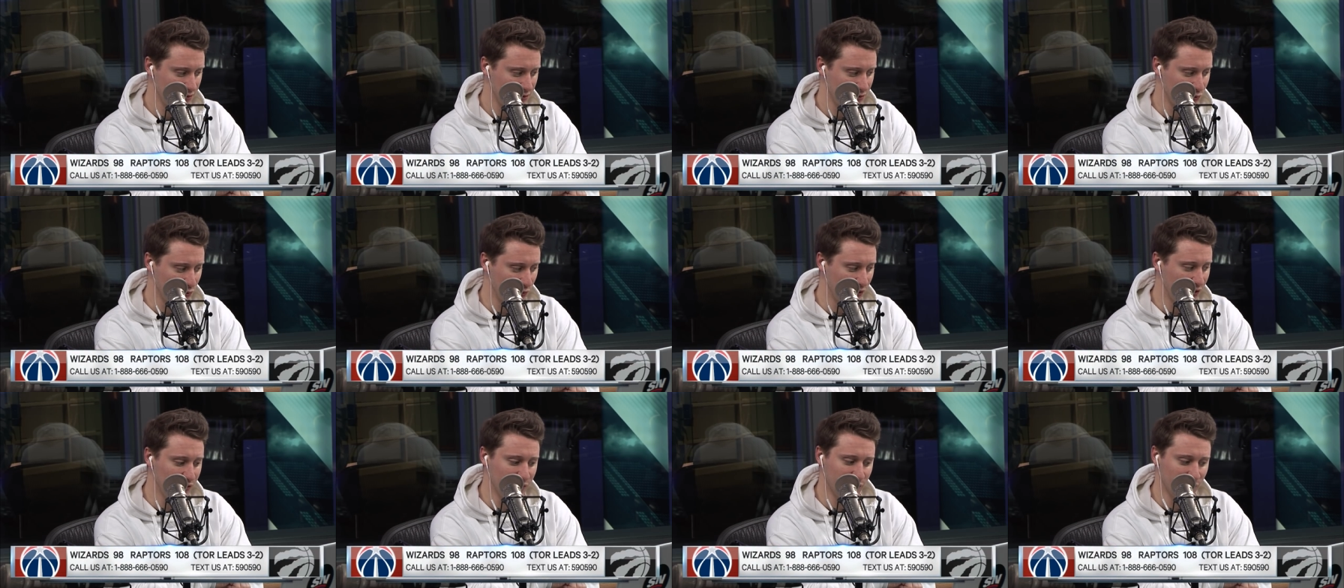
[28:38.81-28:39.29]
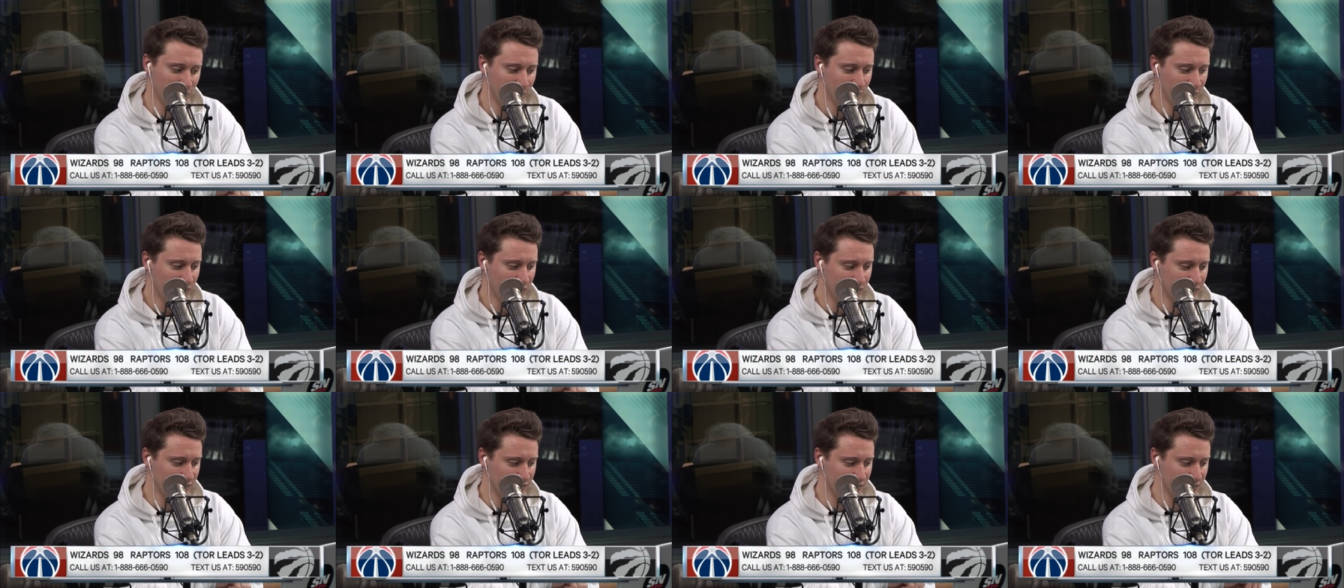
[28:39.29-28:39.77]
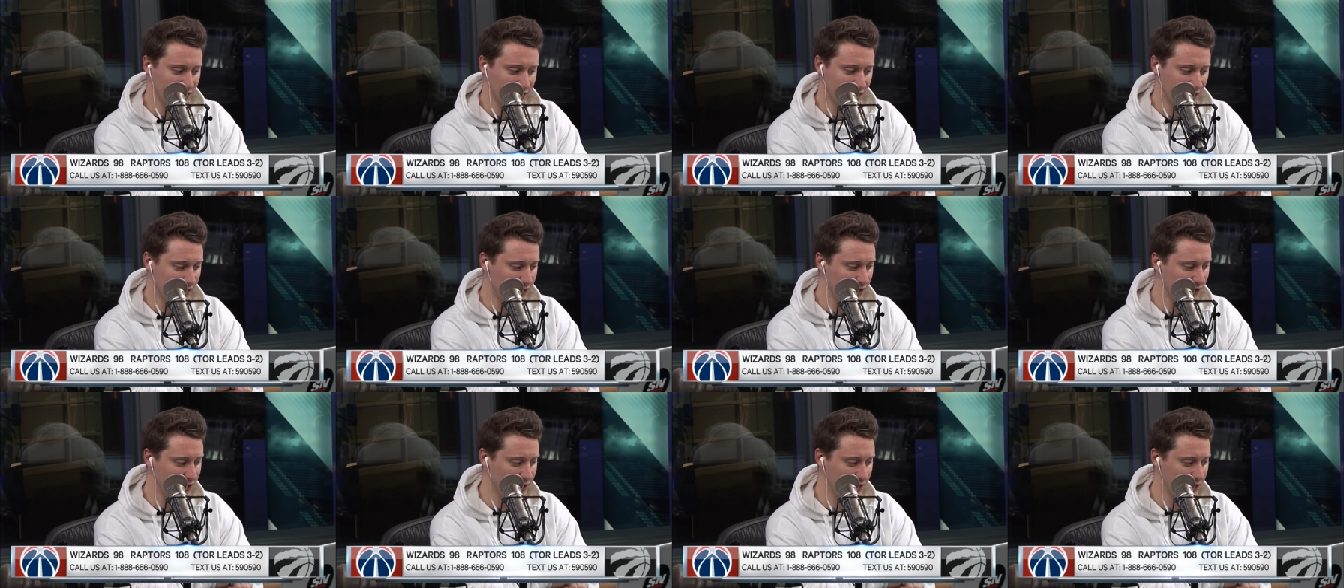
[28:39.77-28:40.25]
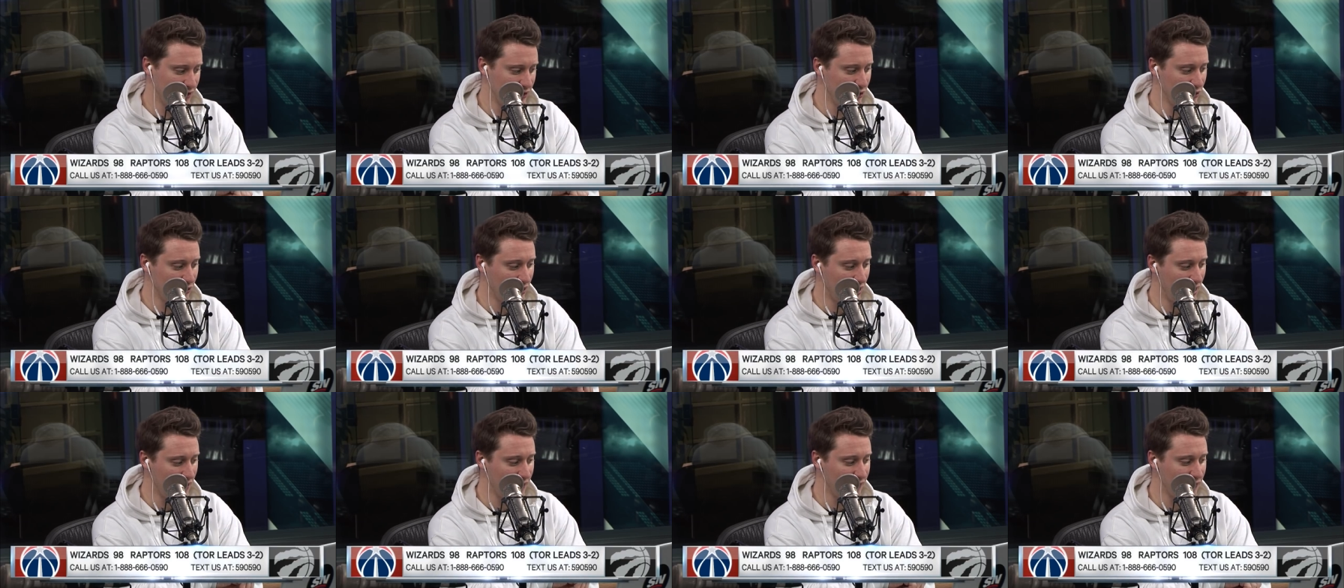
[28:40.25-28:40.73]
23 minutes. Like
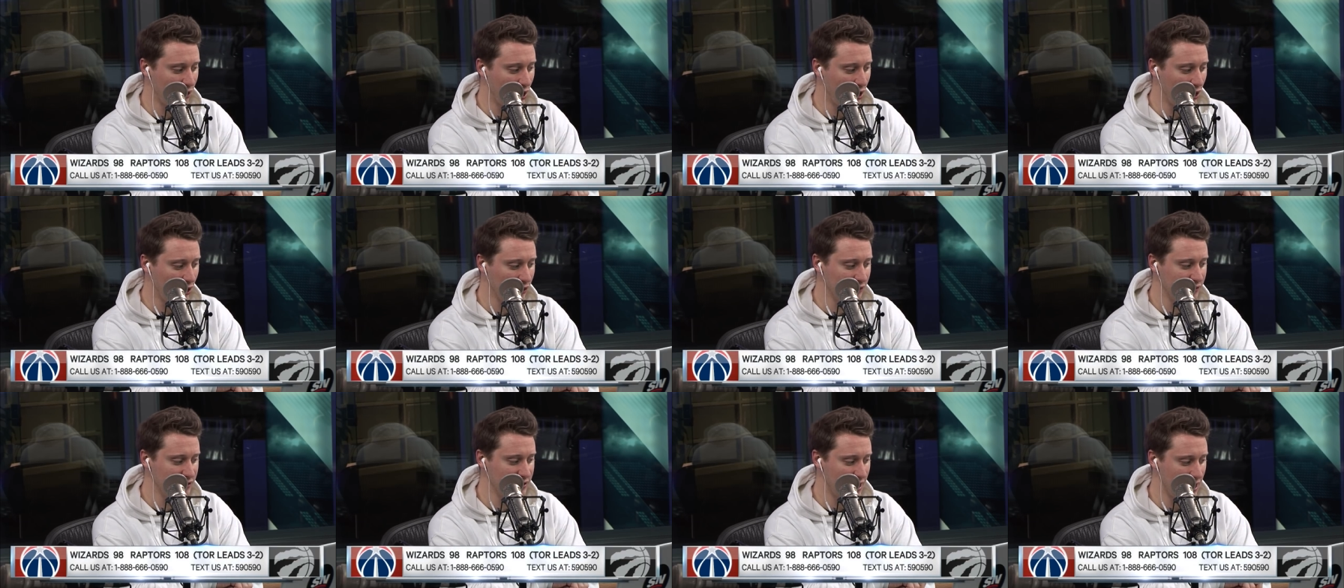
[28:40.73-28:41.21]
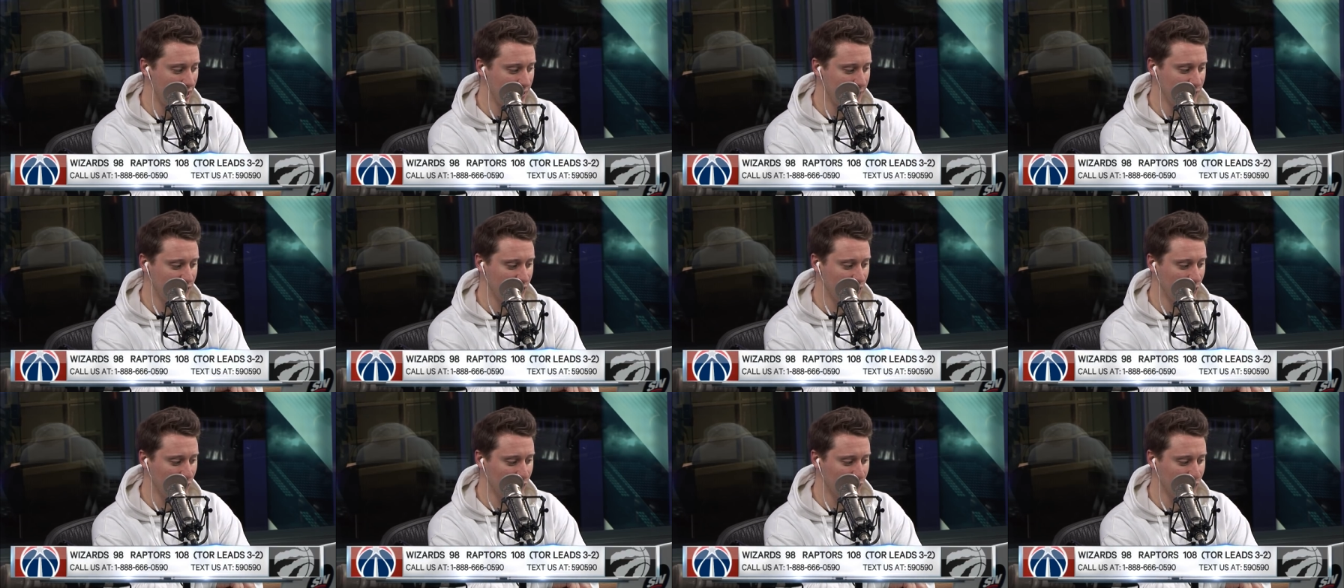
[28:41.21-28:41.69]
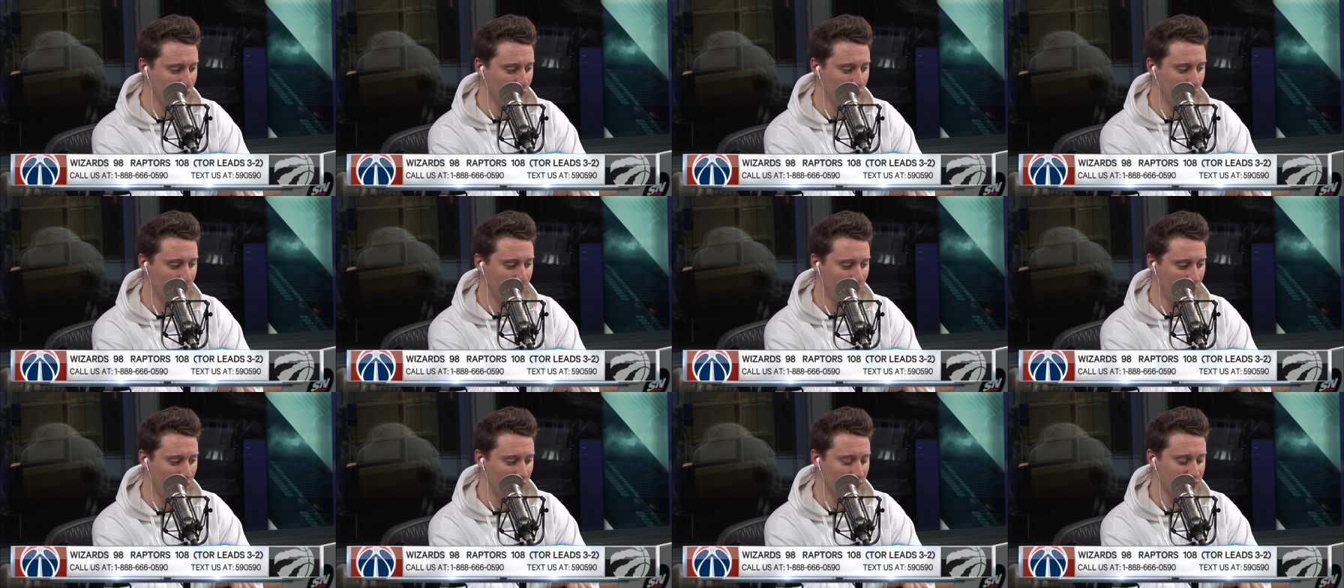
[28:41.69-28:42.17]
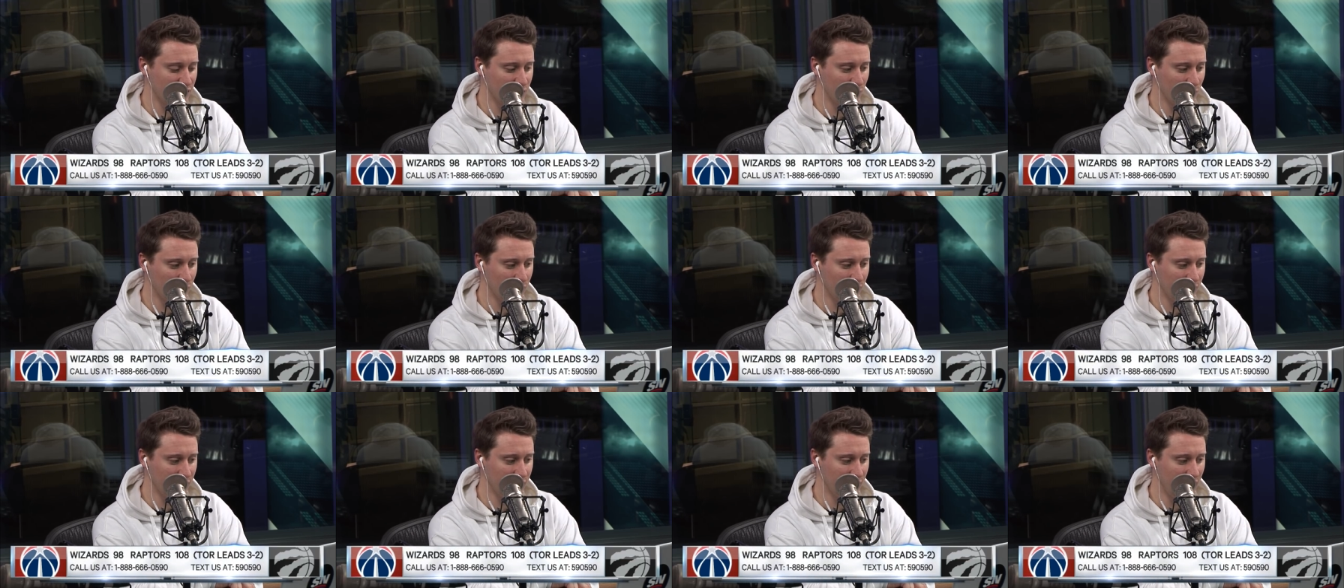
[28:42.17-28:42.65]
you'd have a hard time to go through a box
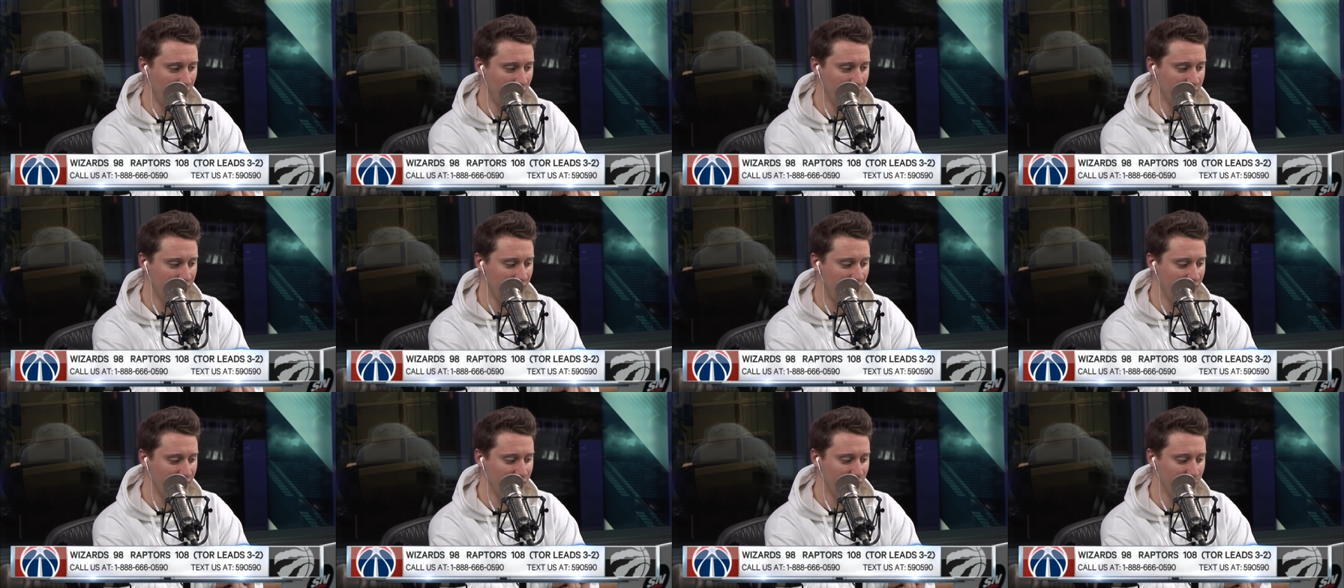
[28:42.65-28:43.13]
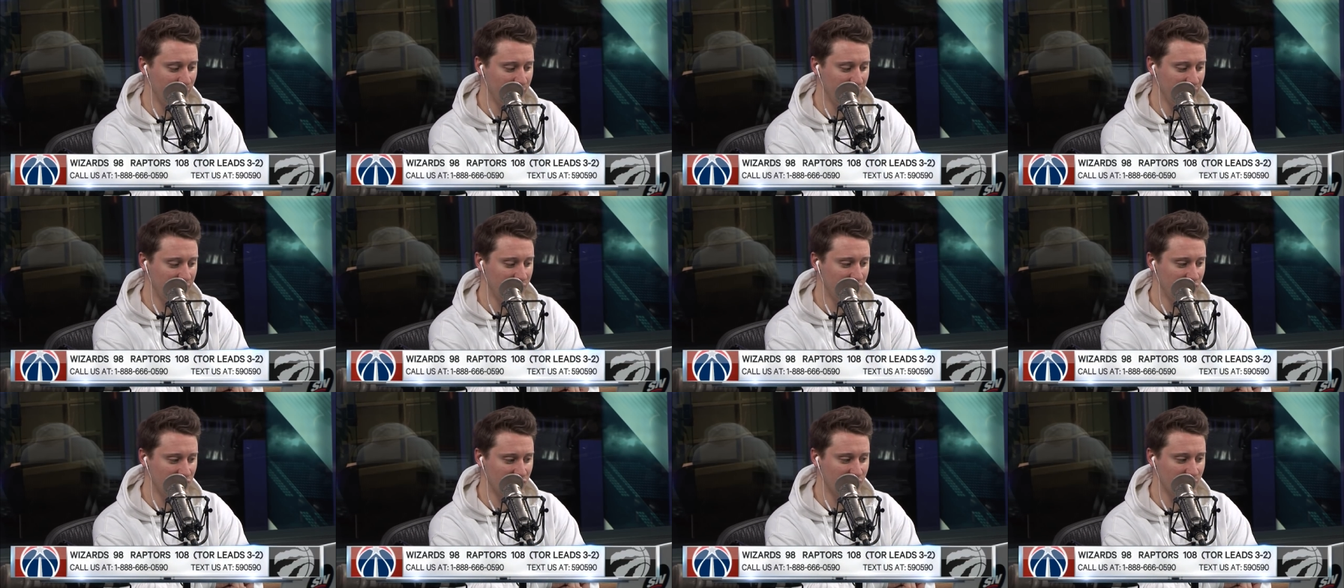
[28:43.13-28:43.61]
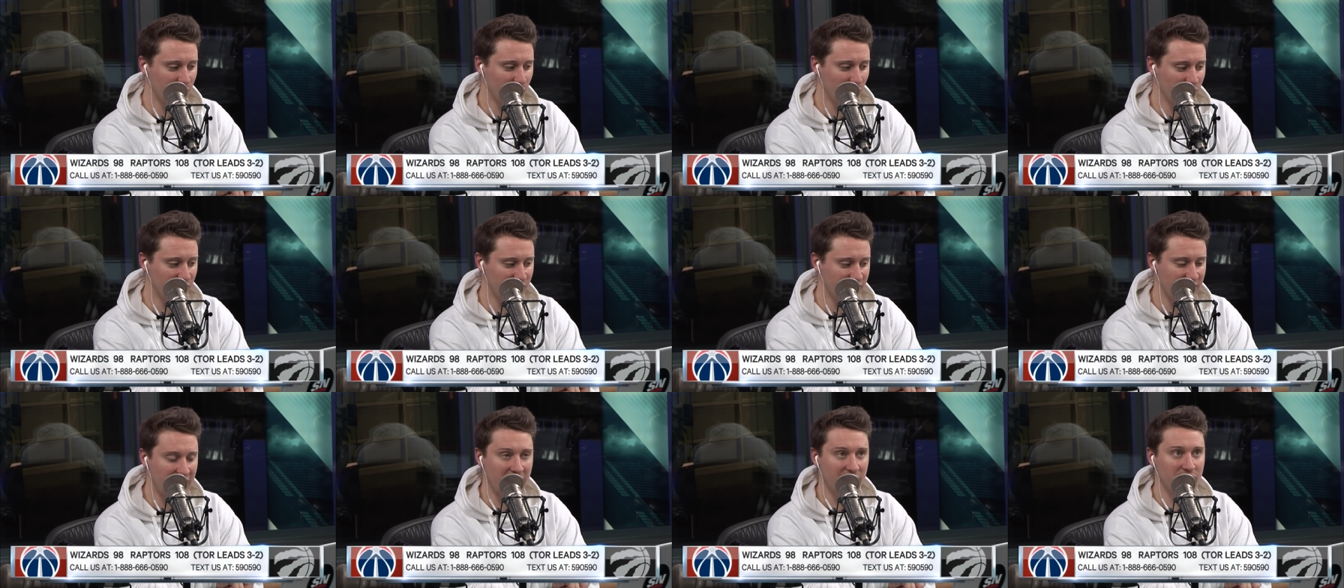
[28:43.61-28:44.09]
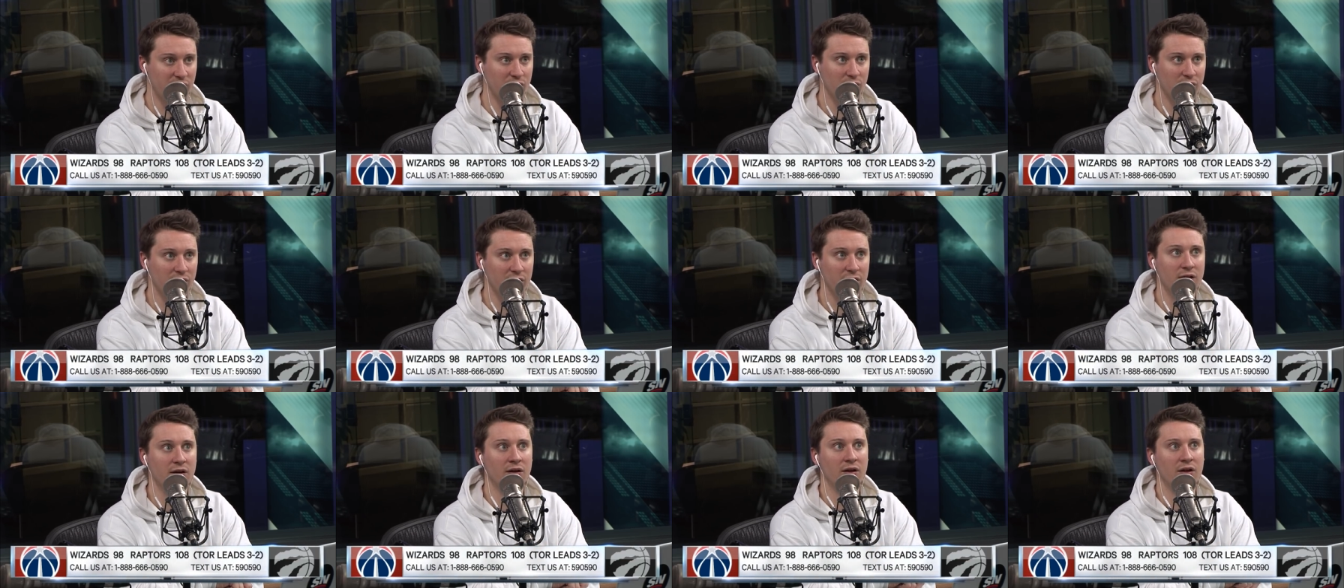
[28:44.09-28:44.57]
score and, and have it be just about as accurate